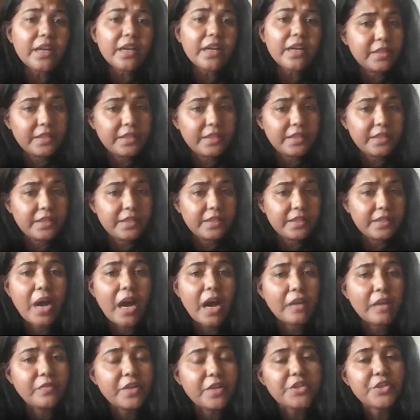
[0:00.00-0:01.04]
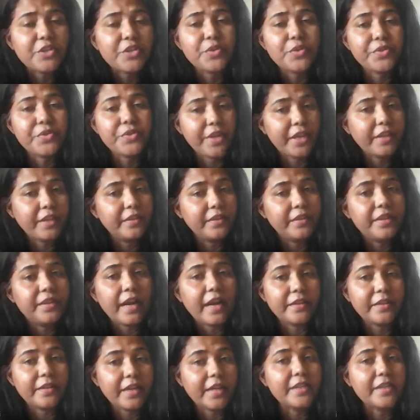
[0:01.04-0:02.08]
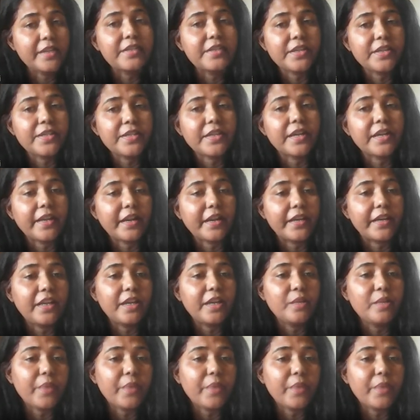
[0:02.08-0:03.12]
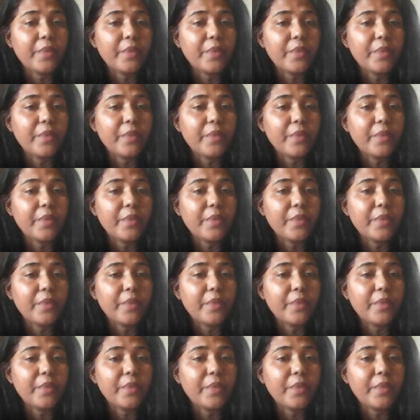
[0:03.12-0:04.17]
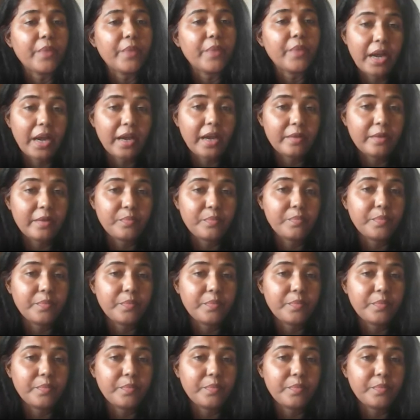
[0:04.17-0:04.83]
same hours to train that dancers attending ballet schools full time have,